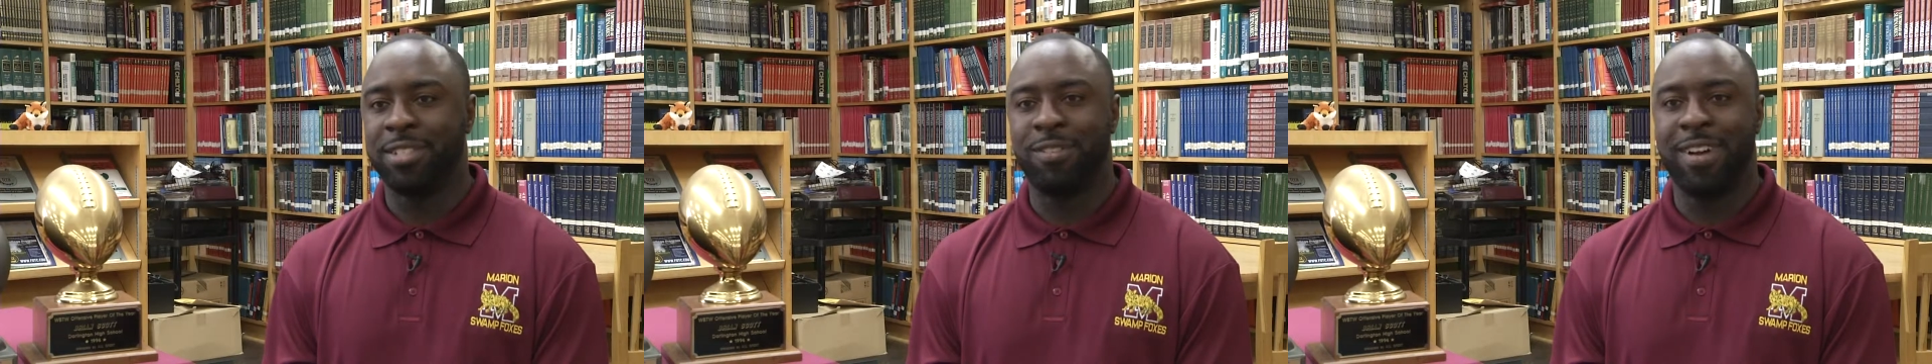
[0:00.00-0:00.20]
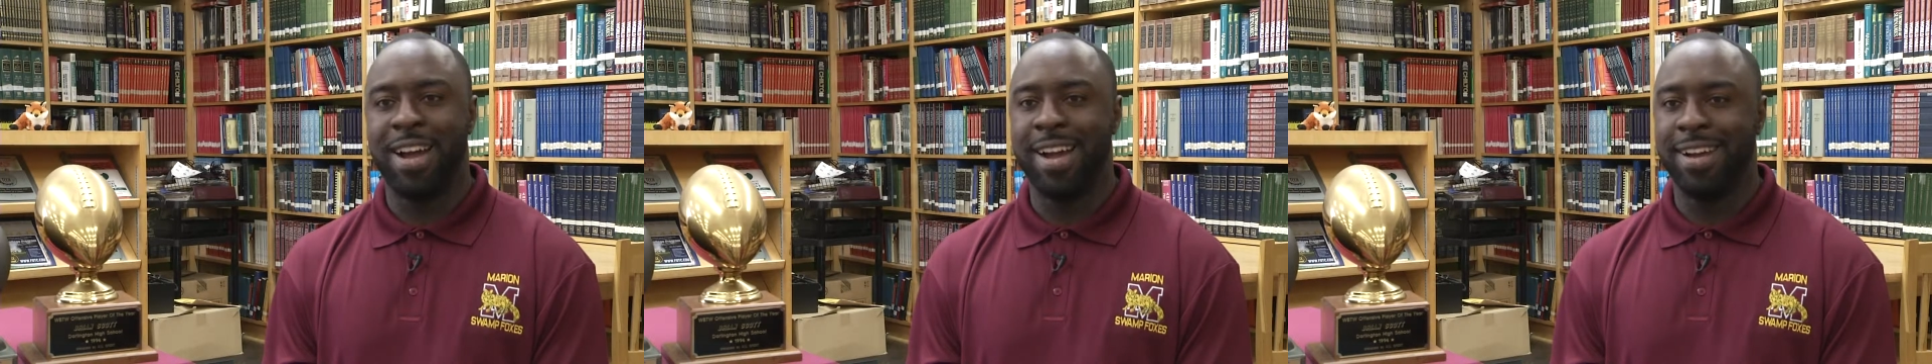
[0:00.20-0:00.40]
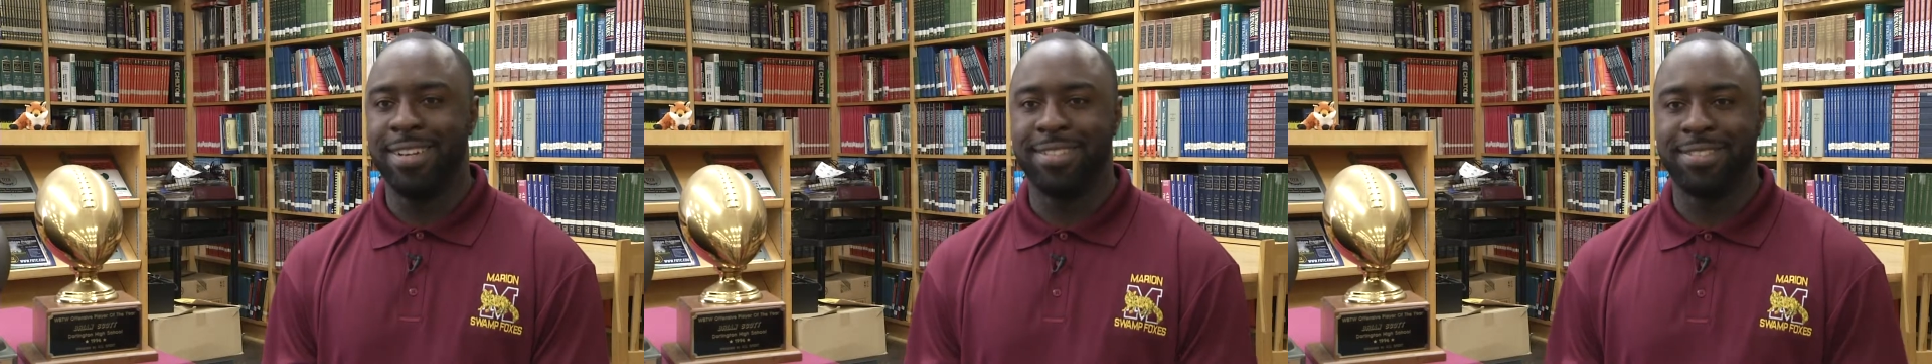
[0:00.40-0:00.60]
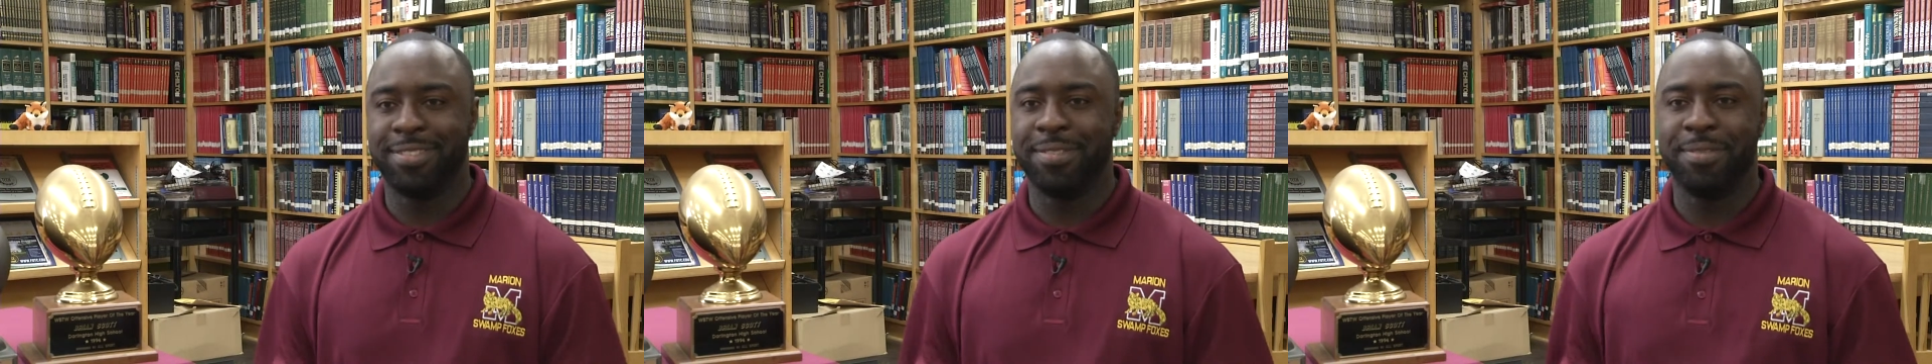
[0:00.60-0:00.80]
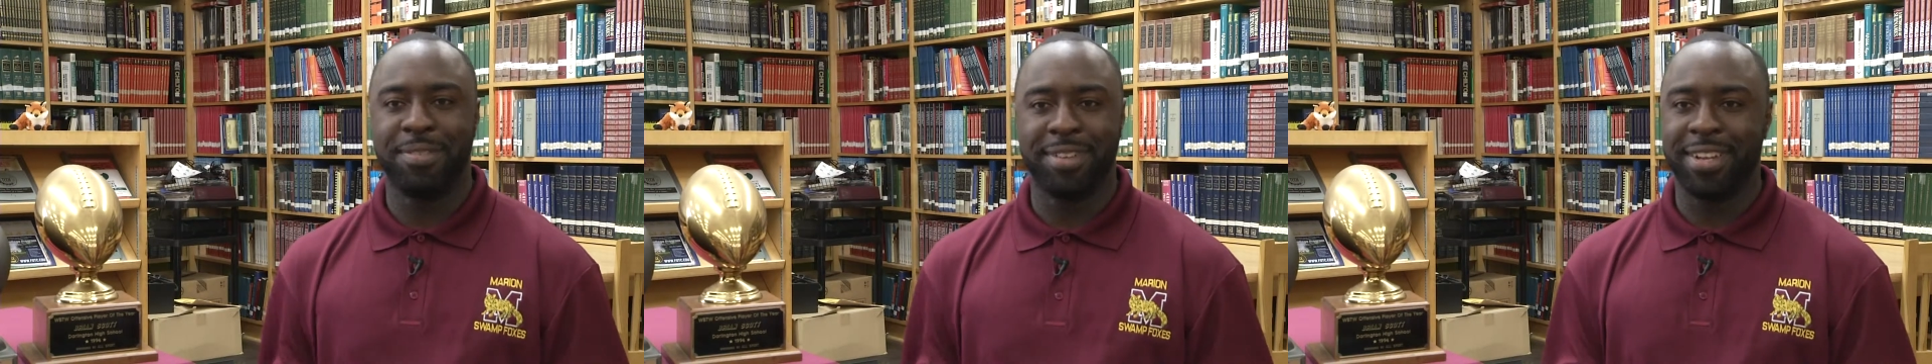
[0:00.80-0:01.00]
rides,
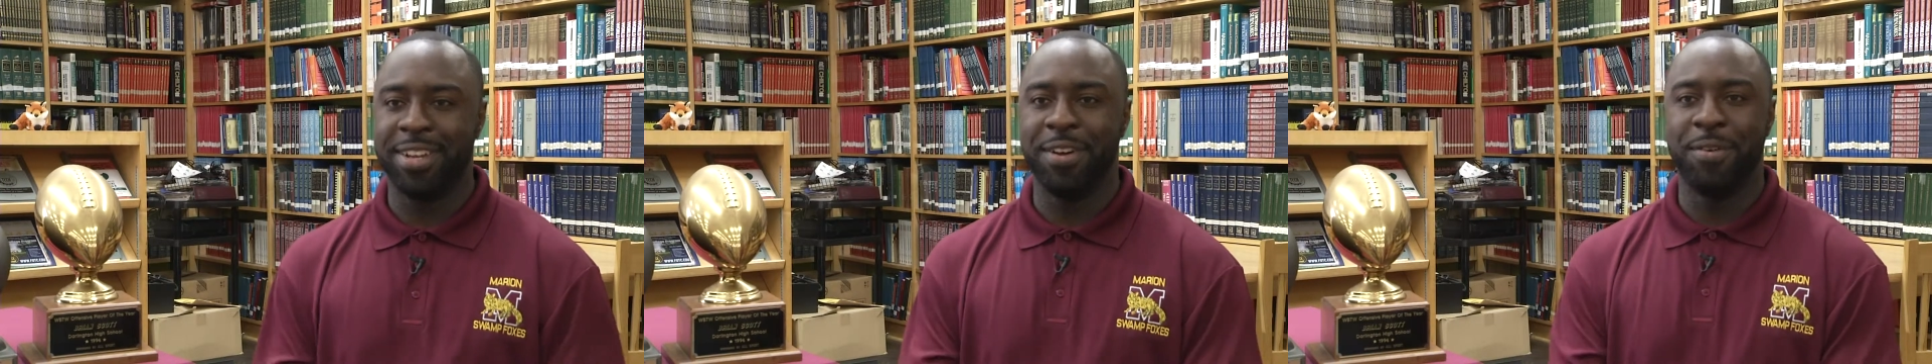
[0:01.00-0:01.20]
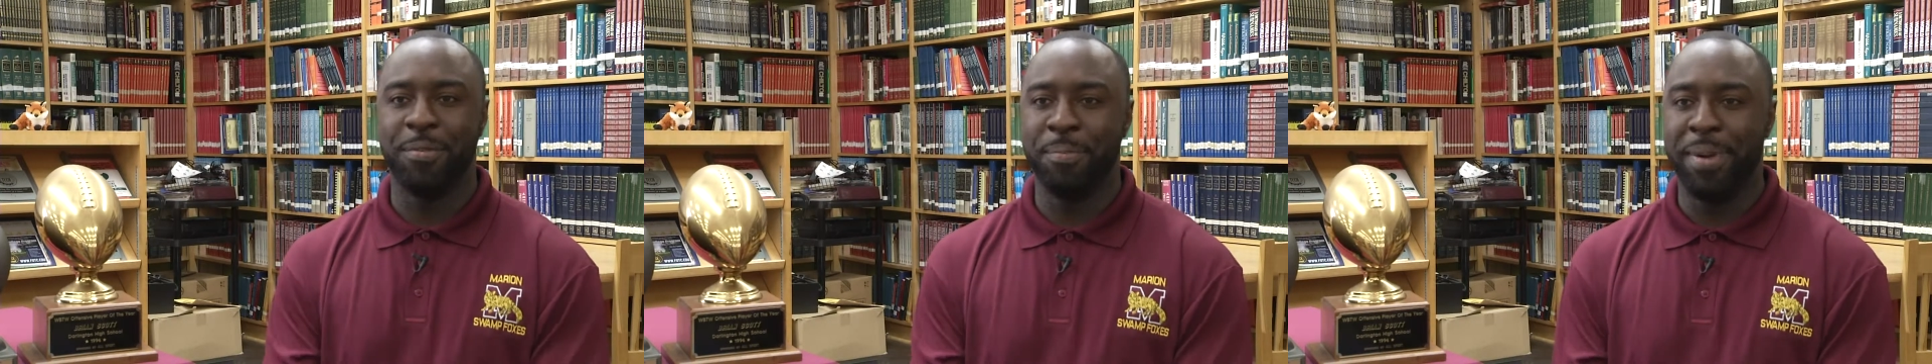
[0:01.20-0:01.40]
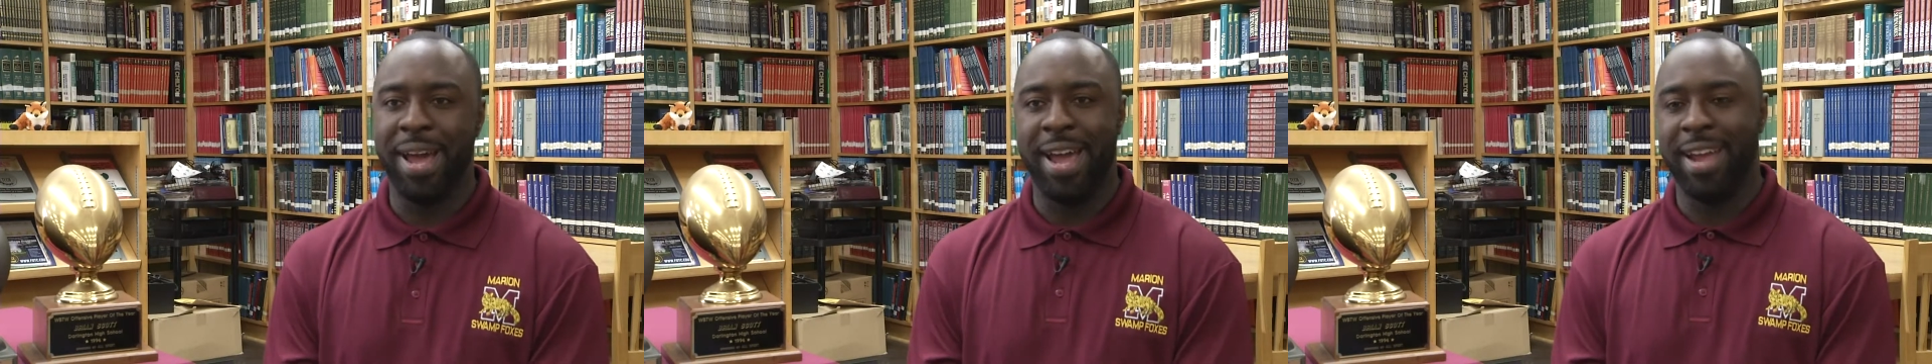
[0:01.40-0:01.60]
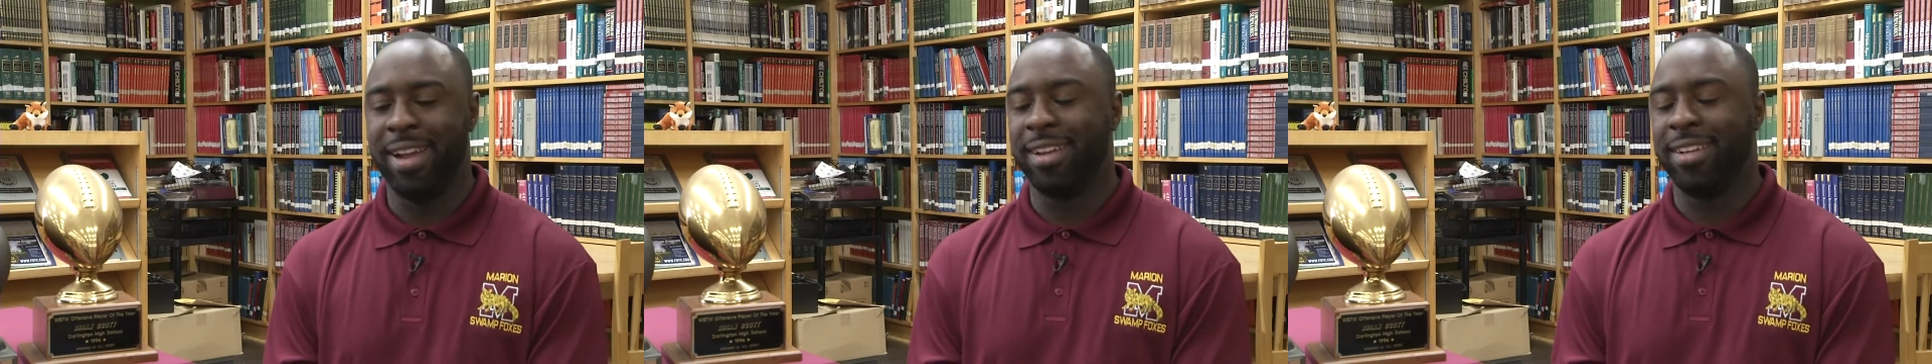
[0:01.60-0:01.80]
you know, back.